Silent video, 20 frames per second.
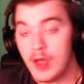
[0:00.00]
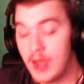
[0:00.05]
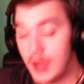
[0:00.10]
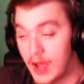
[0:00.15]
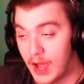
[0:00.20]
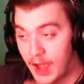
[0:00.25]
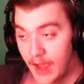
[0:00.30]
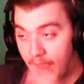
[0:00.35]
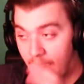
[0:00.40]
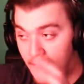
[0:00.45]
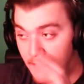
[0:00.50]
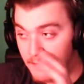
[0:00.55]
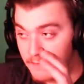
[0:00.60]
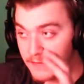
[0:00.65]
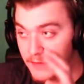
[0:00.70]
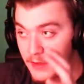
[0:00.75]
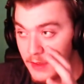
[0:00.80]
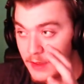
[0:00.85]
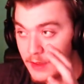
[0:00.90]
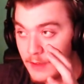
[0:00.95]
I have
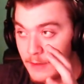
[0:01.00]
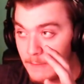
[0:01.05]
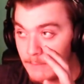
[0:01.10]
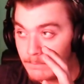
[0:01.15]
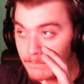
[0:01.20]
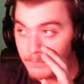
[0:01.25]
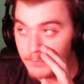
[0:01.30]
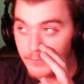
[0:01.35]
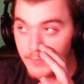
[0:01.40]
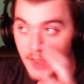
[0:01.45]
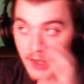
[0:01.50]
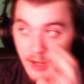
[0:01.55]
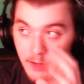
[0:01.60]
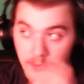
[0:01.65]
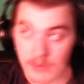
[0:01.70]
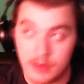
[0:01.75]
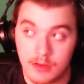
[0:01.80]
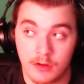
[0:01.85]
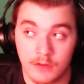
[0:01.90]
an Amigo